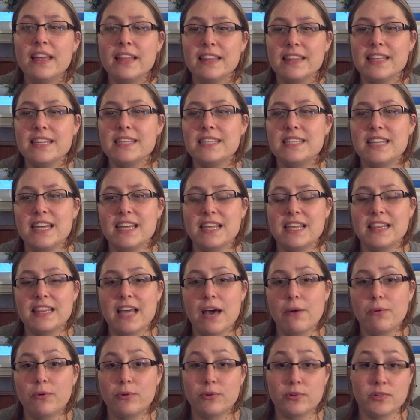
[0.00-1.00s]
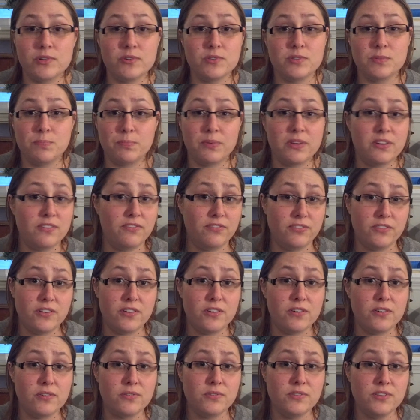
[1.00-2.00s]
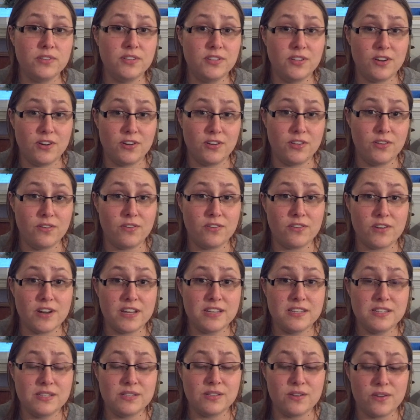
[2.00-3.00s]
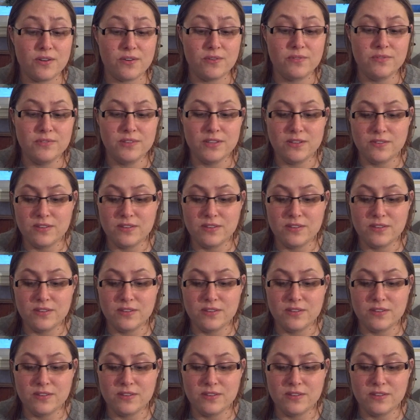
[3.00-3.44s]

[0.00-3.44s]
They say that that will reduce blood flow to your uterus, so you